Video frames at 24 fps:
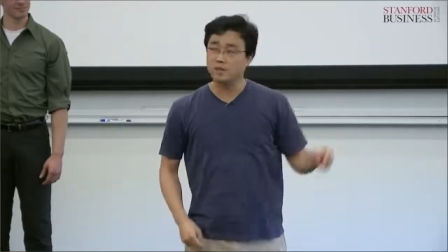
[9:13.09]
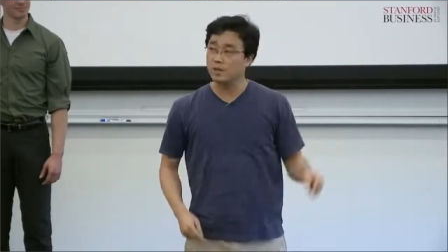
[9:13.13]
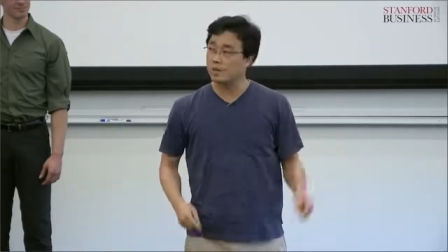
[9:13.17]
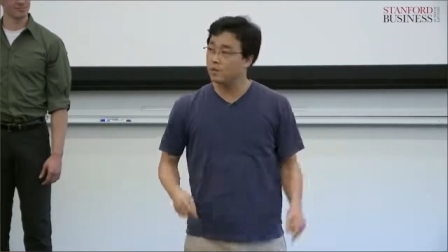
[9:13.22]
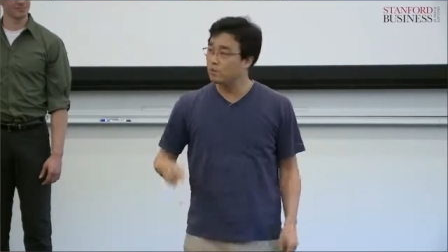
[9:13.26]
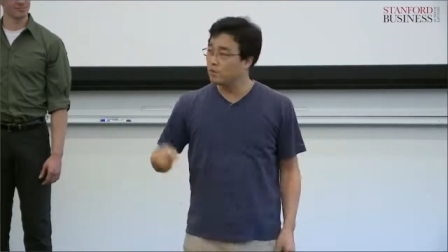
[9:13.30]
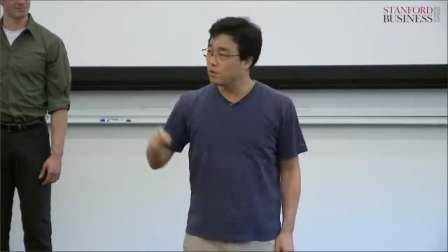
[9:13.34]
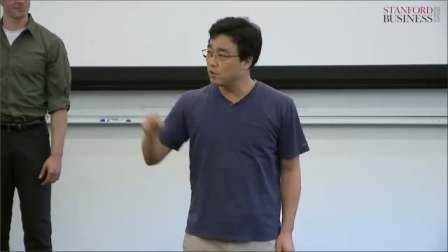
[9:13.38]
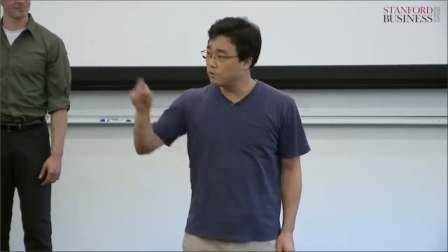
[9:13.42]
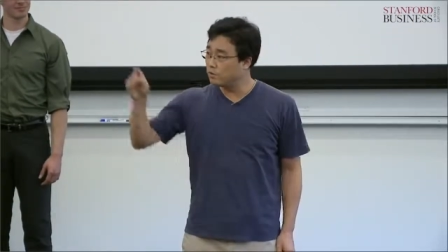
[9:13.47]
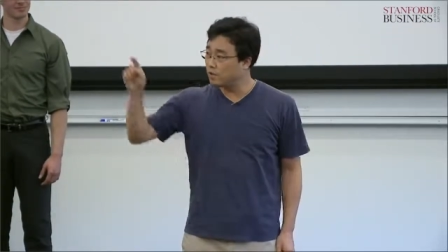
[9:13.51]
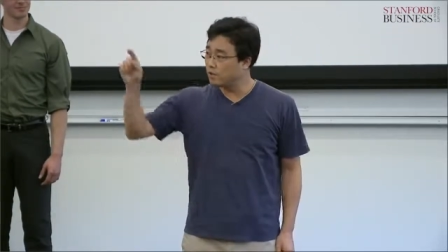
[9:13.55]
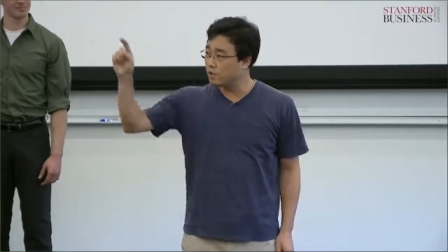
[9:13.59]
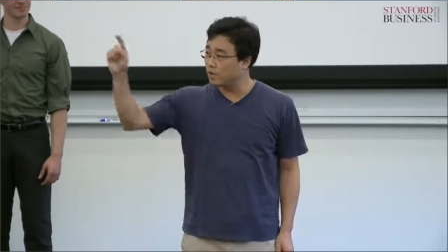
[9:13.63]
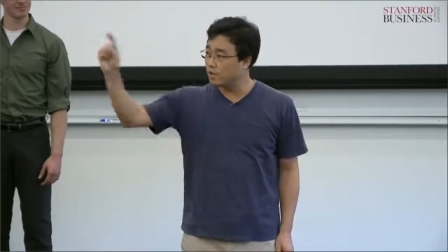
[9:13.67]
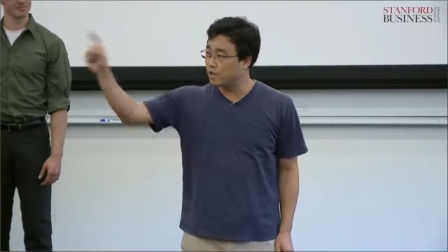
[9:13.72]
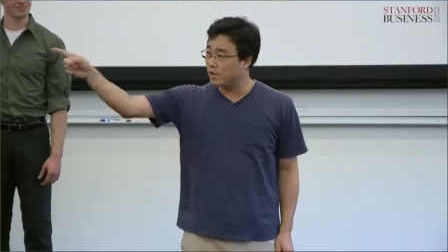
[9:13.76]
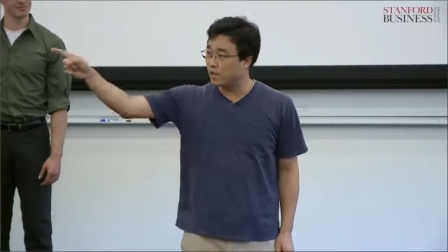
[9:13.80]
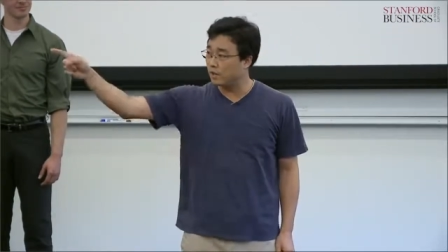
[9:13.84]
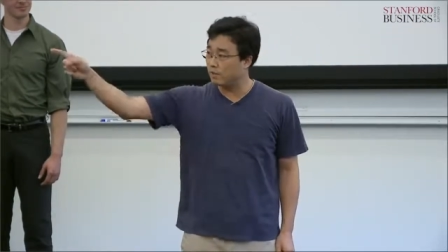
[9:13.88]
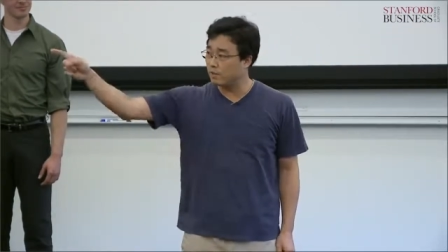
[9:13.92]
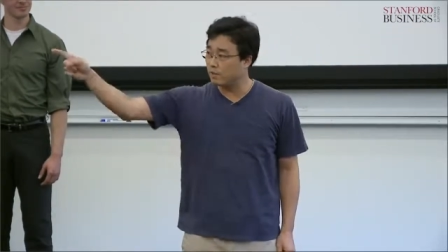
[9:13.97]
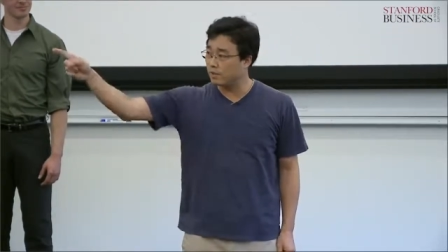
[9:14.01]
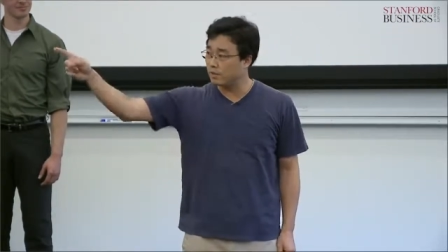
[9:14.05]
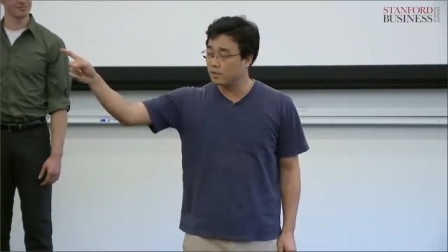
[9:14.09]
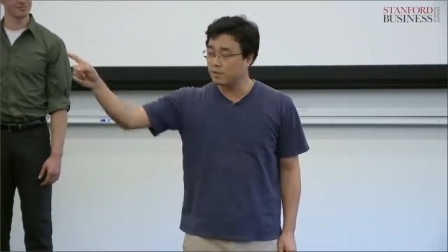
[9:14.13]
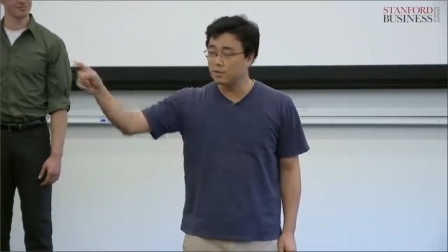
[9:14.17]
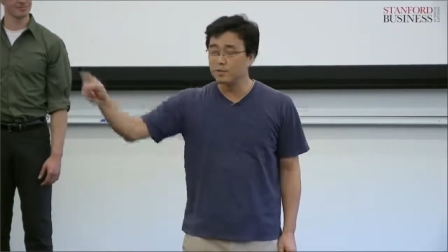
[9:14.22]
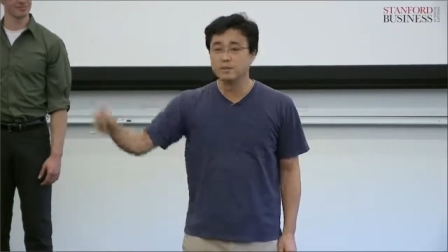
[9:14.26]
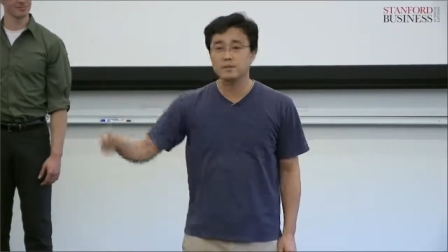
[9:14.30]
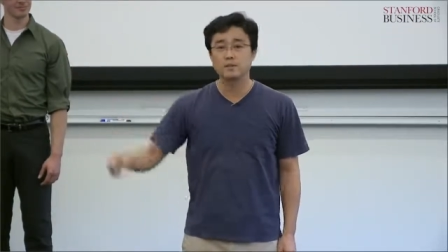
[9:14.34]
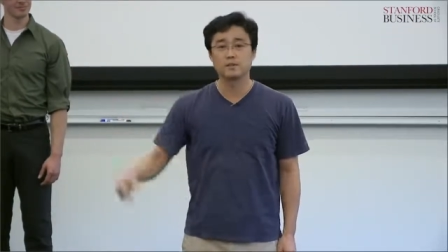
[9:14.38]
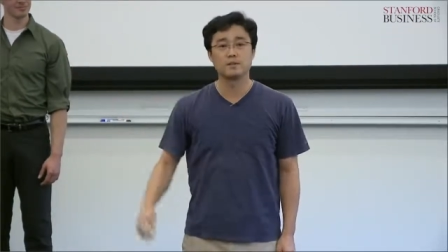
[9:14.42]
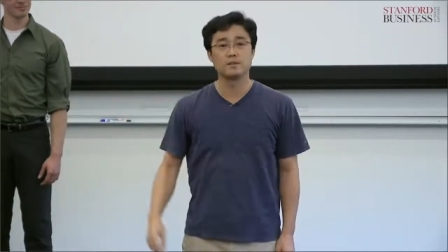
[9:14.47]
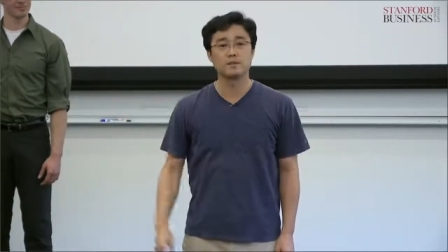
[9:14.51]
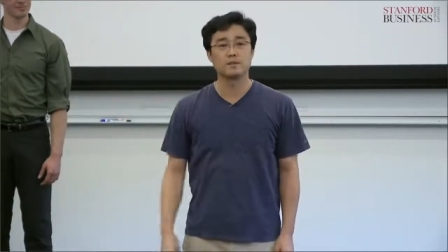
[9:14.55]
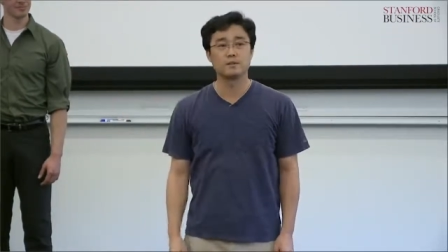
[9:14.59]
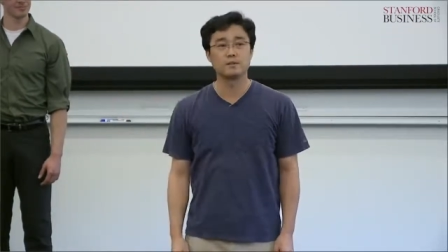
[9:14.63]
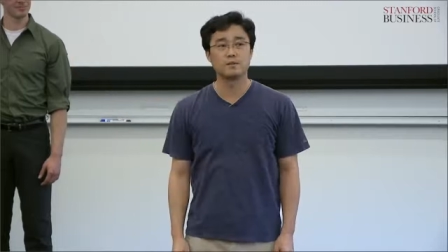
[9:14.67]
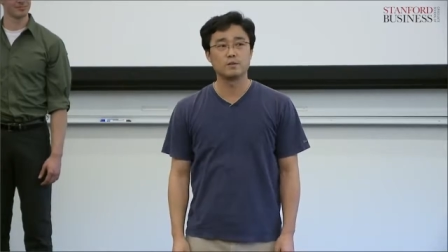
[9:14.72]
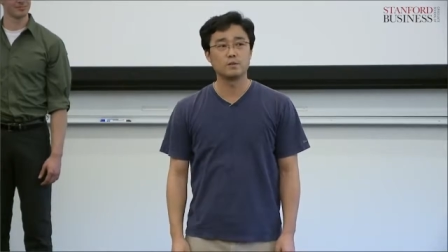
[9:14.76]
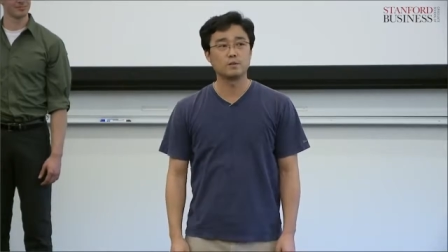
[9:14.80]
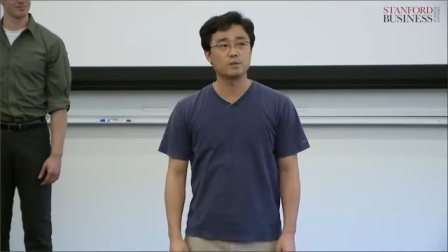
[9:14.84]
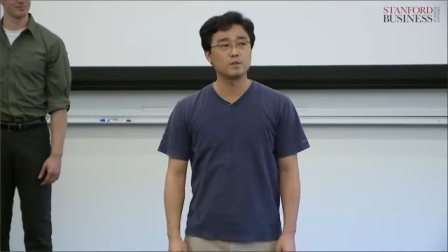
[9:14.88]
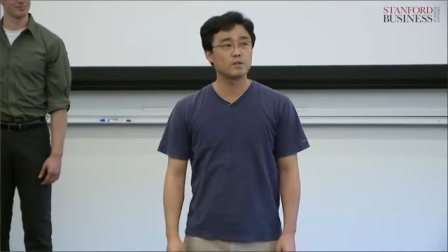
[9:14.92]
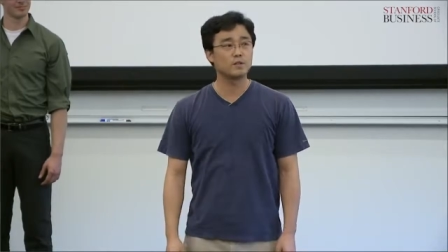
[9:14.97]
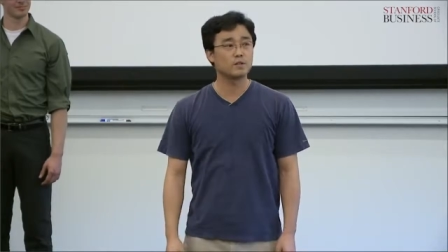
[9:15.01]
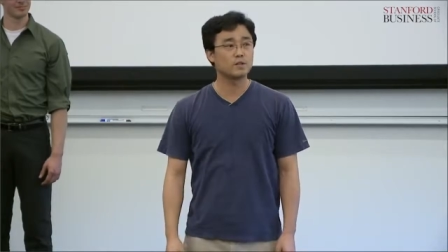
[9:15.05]
and move to the left.
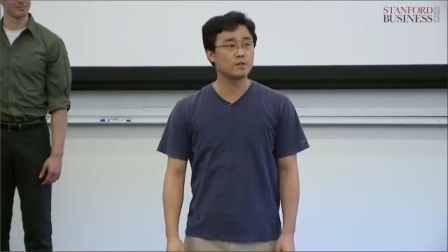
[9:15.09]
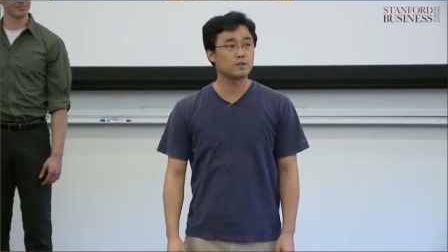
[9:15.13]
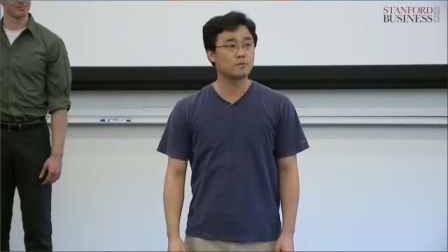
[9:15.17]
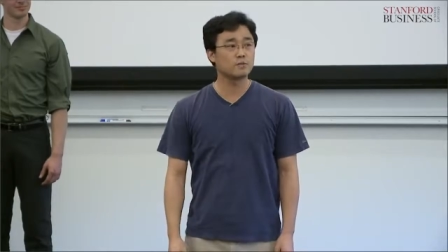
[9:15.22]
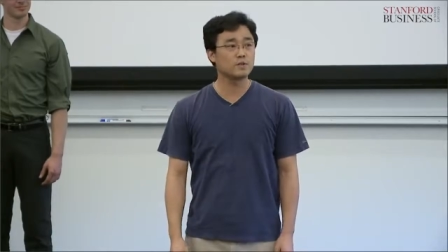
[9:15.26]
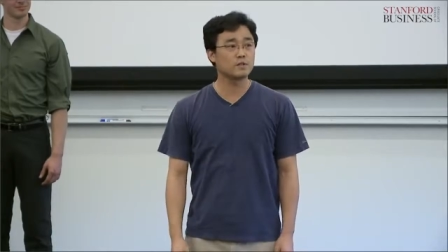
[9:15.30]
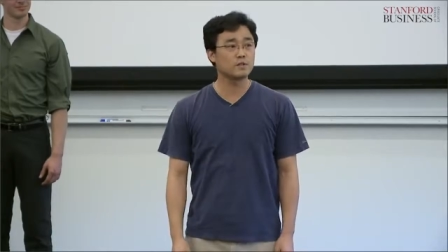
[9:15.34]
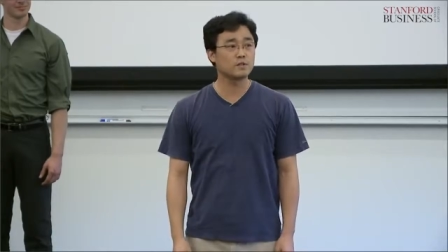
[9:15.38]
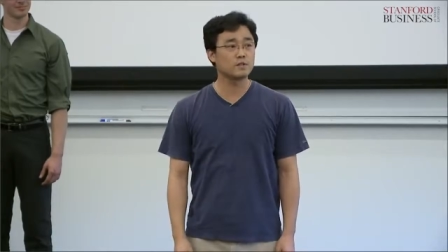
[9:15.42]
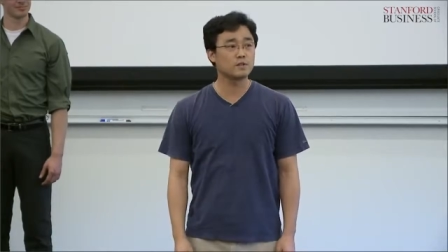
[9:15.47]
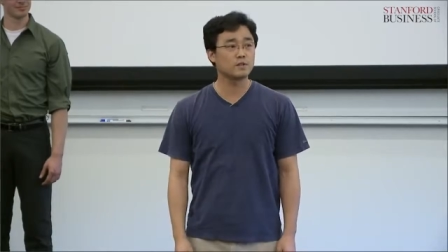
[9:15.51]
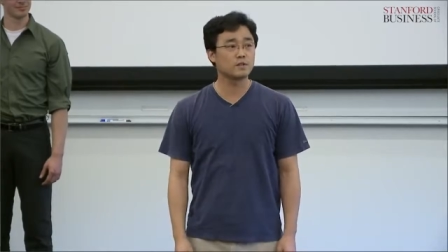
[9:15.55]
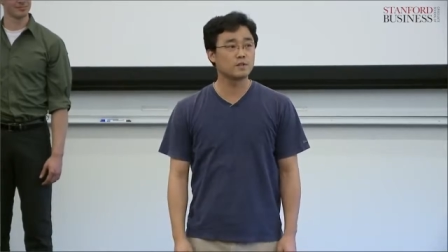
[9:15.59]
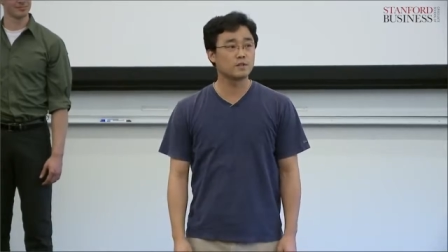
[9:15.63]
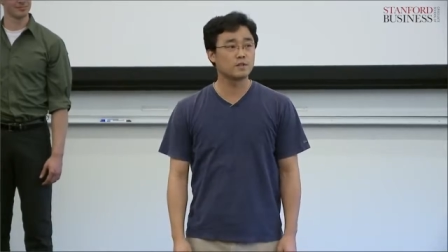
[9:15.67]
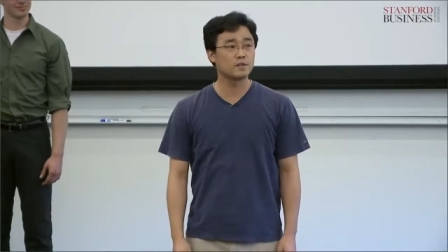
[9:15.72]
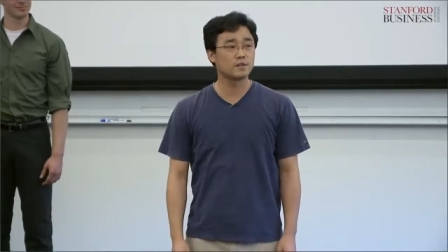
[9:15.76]
Do you see the difference?